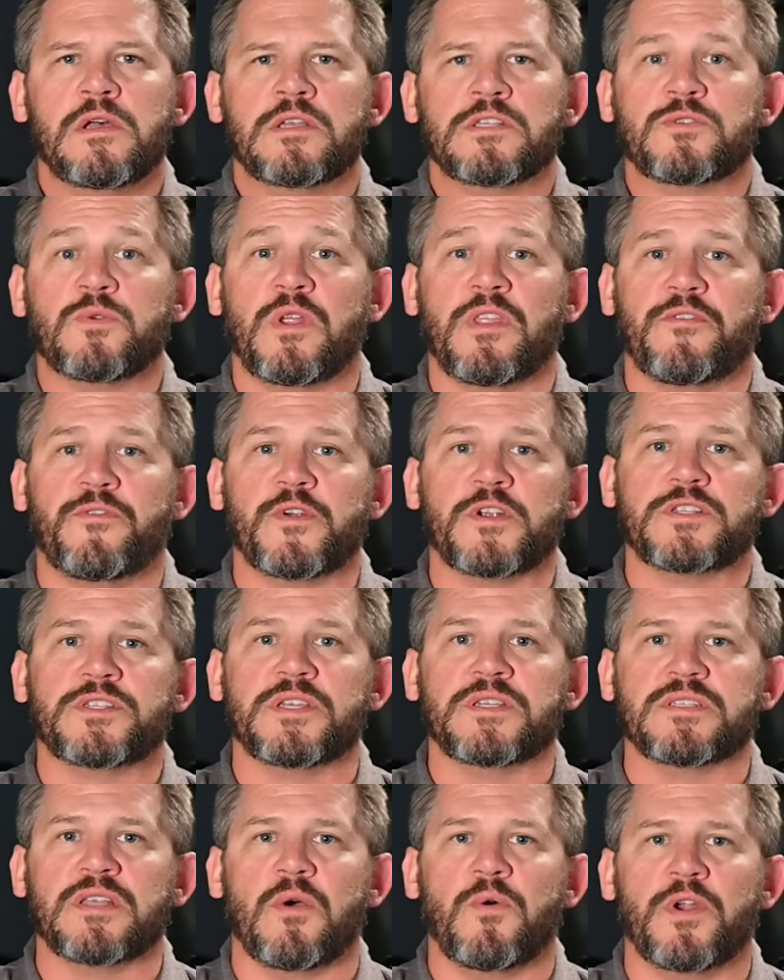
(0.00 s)
So one of the first
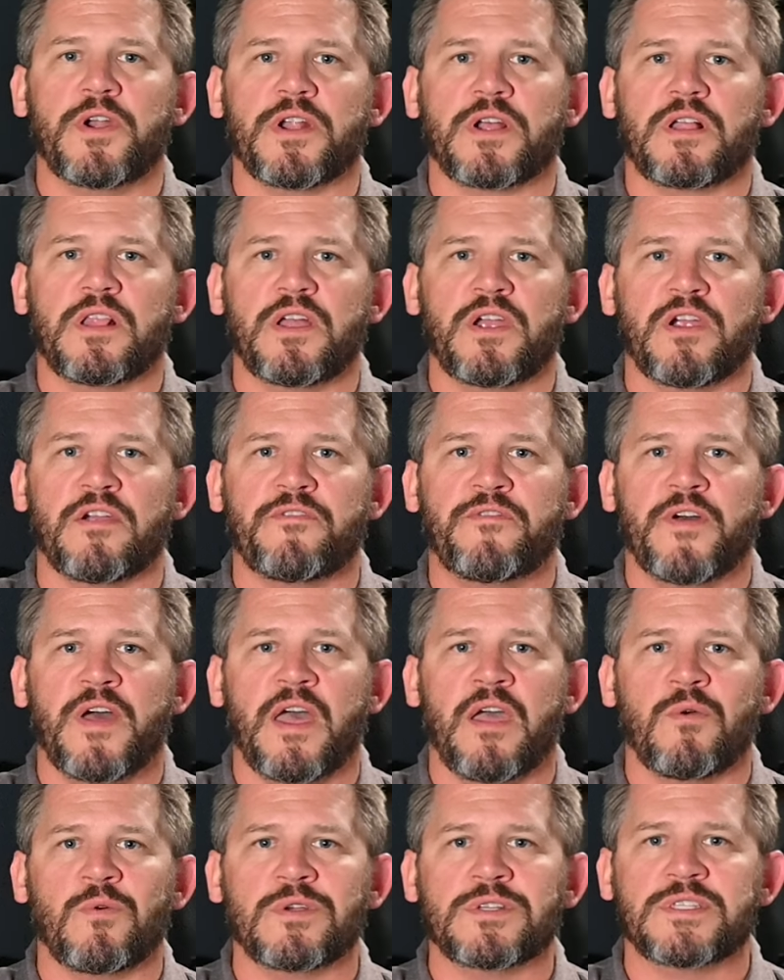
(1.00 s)
things I wanted to
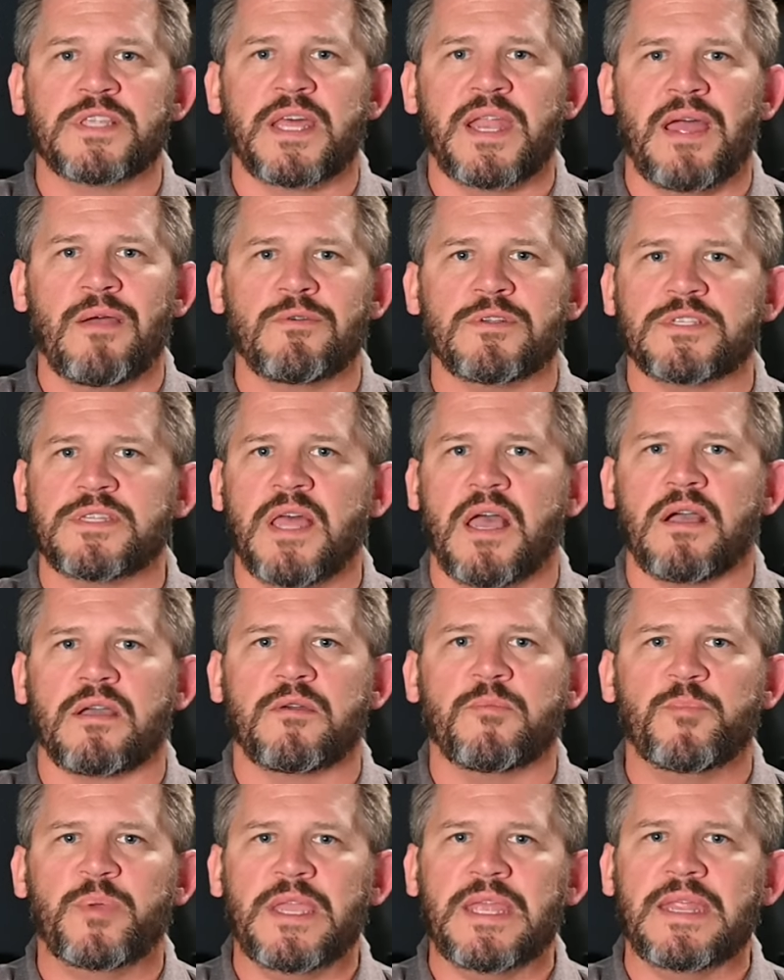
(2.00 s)
clarify was that I was
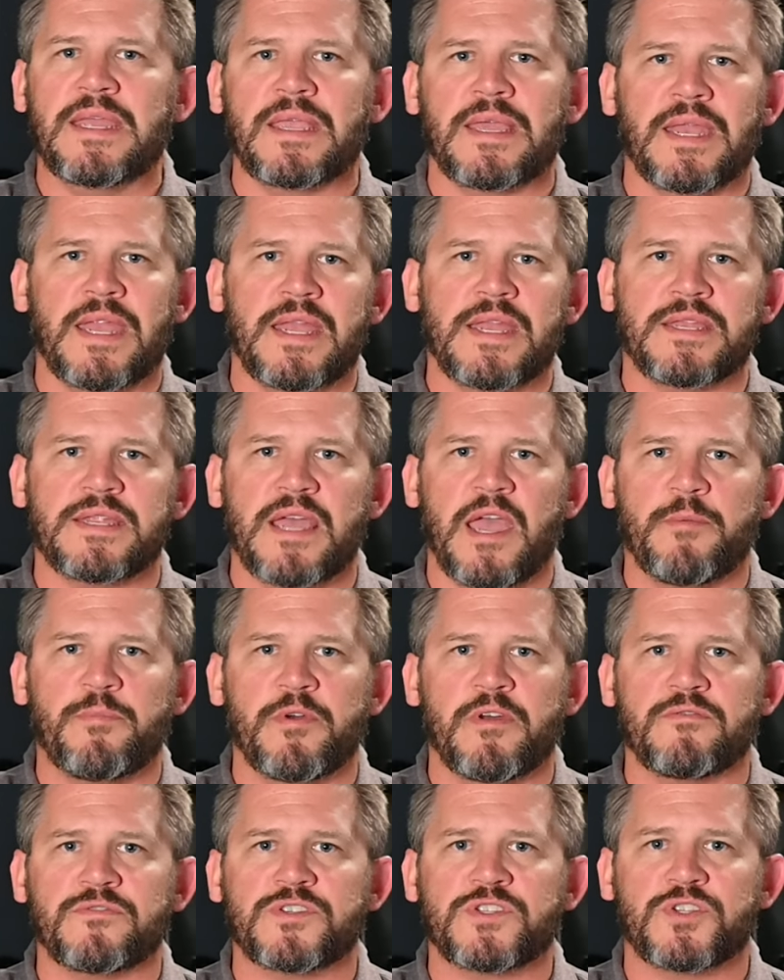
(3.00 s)
not competing in any type
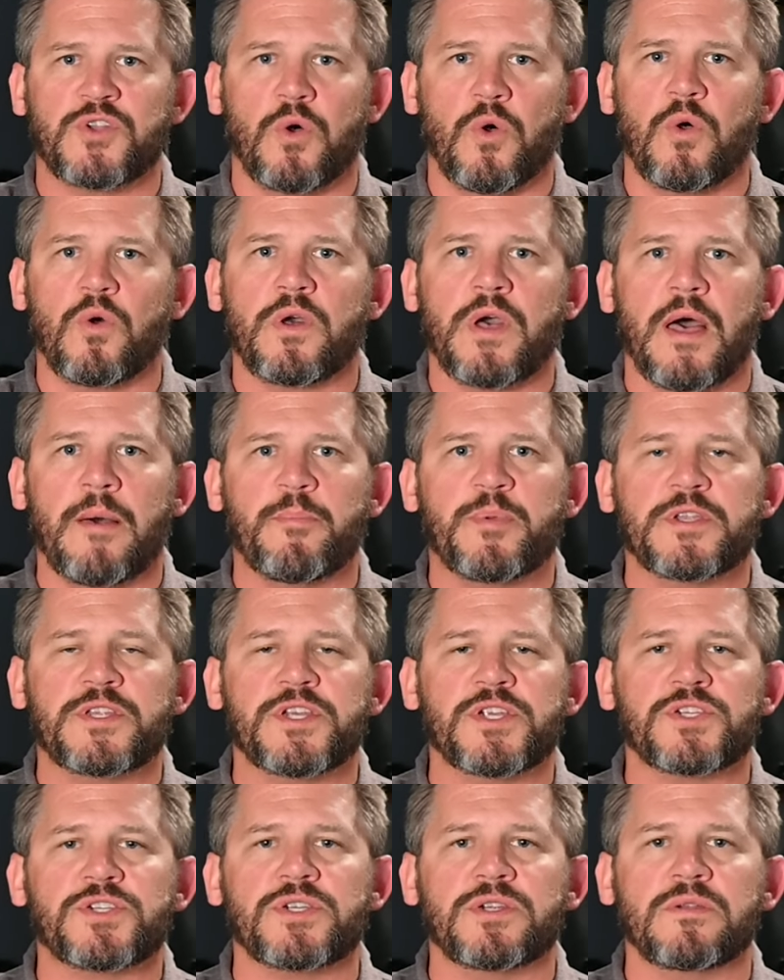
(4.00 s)
of STOL
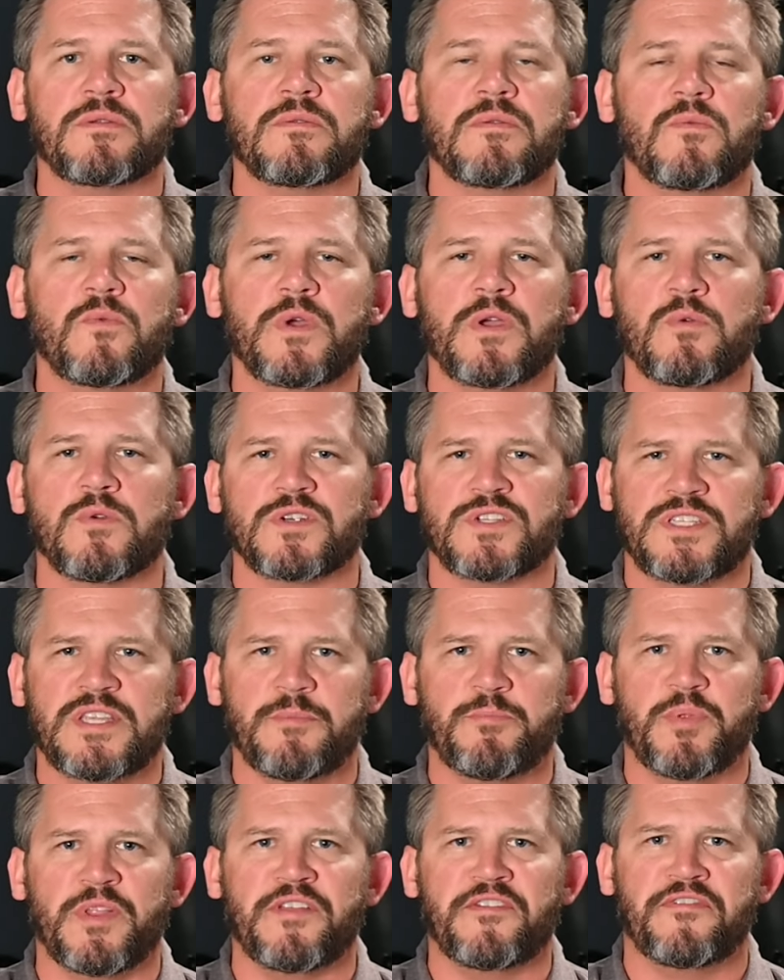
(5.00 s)
competition. We were
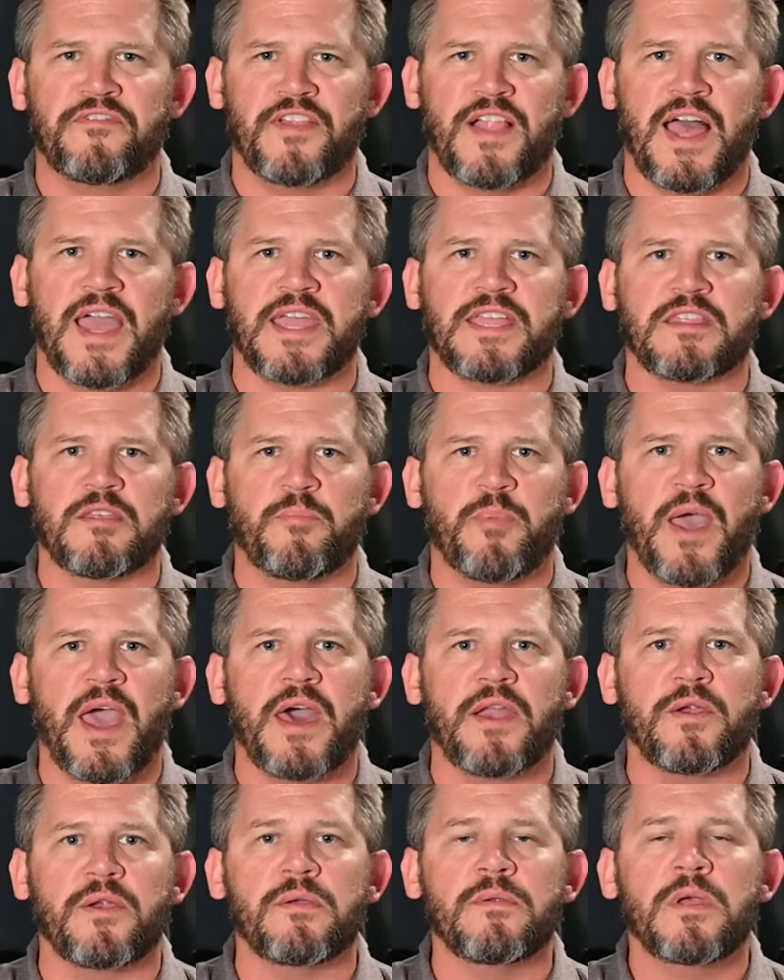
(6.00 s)
simply flying the
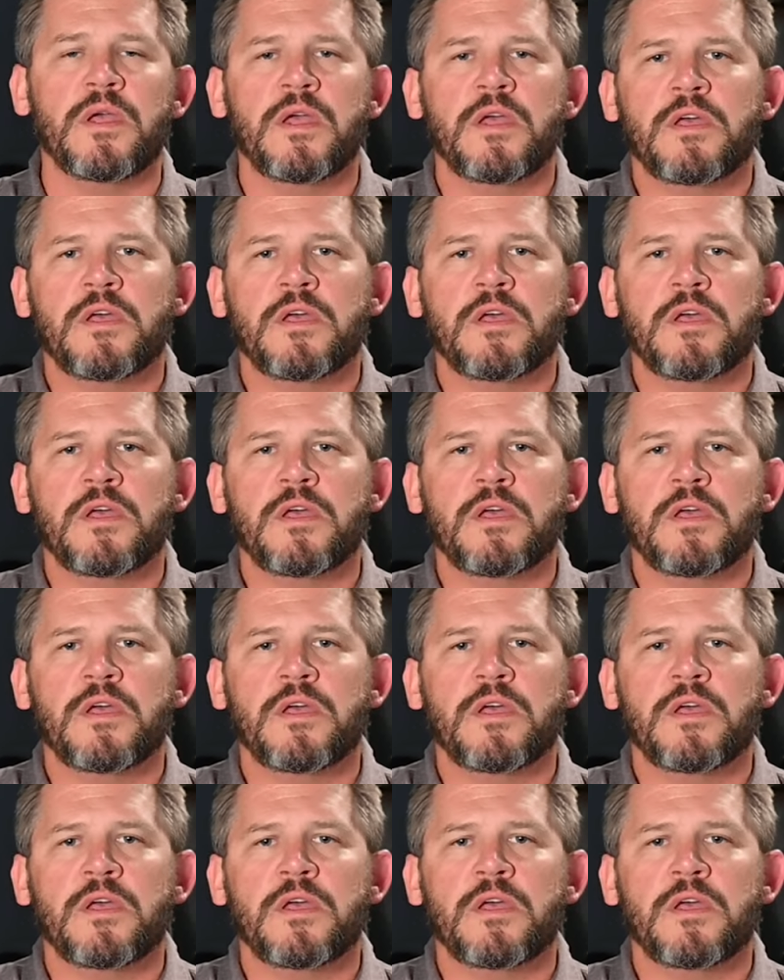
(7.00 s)
pattern.